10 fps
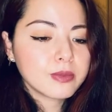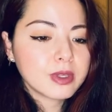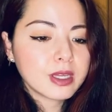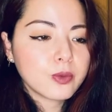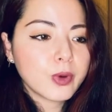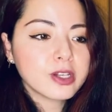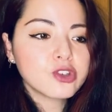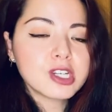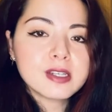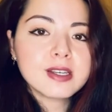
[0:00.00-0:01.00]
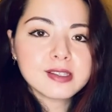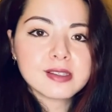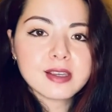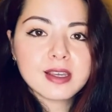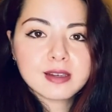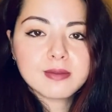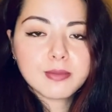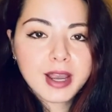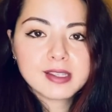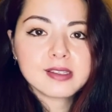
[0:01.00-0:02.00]
when she is in
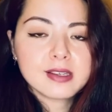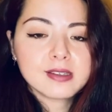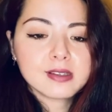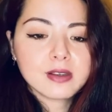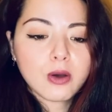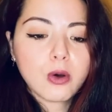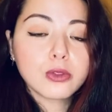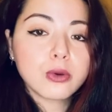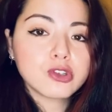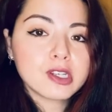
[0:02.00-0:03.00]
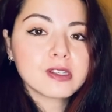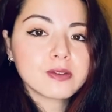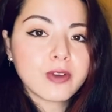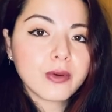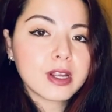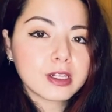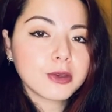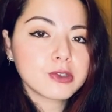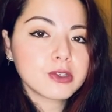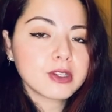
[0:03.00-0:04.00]
Pisces, although she's very
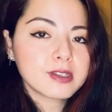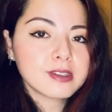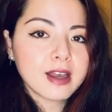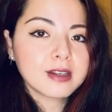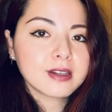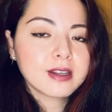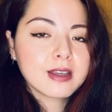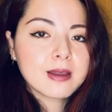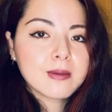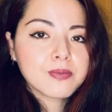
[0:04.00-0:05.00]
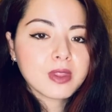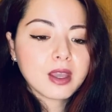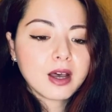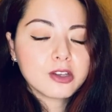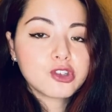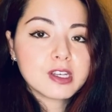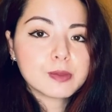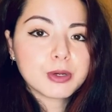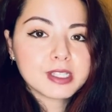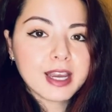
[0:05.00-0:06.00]
close to the sun, she is
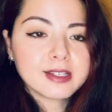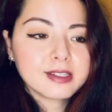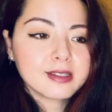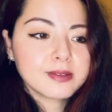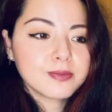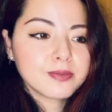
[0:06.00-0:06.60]
protected.